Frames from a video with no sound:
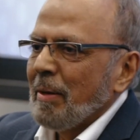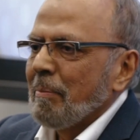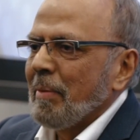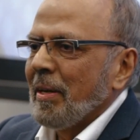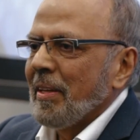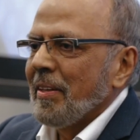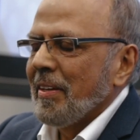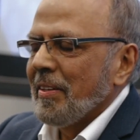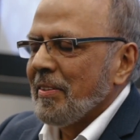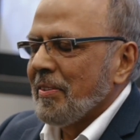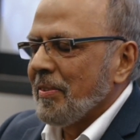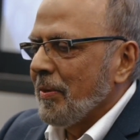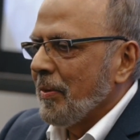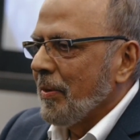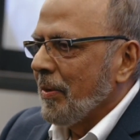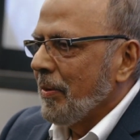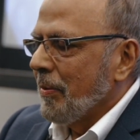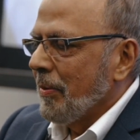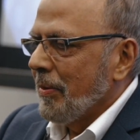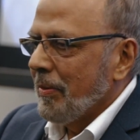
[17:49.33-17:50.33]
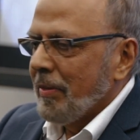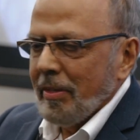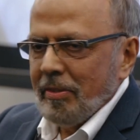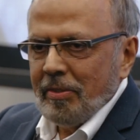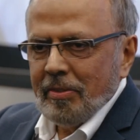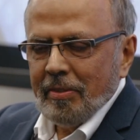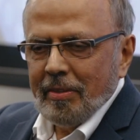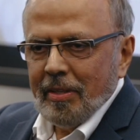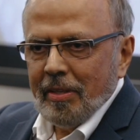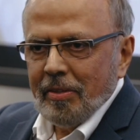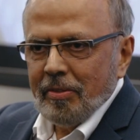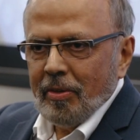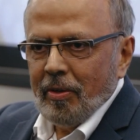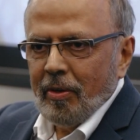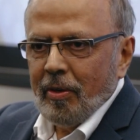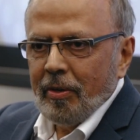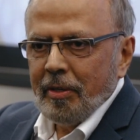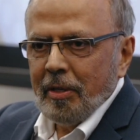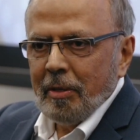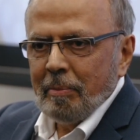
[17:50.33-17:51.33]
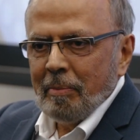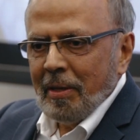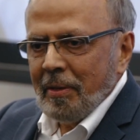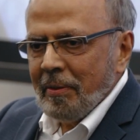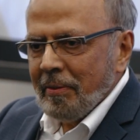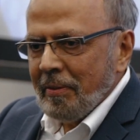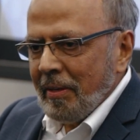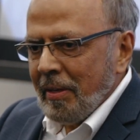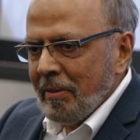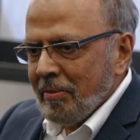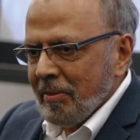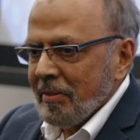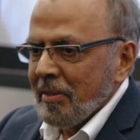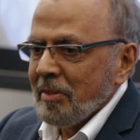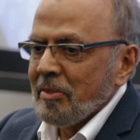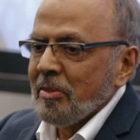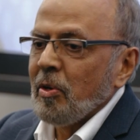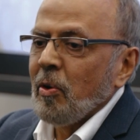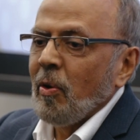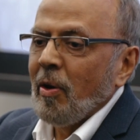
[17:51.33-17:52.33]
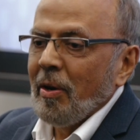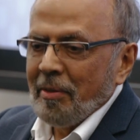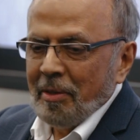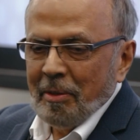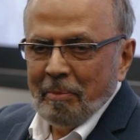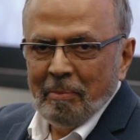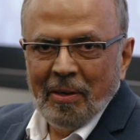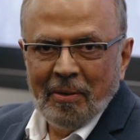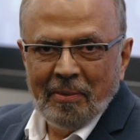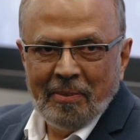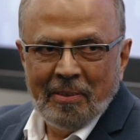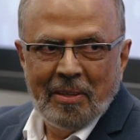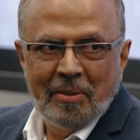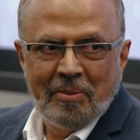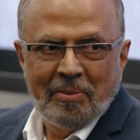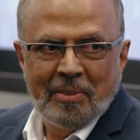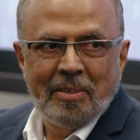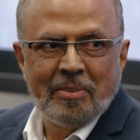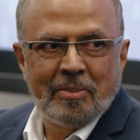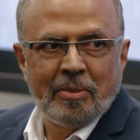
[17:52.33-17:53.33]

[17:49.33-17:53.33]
but there's honor among thieves, or there's no honor among thieves, right?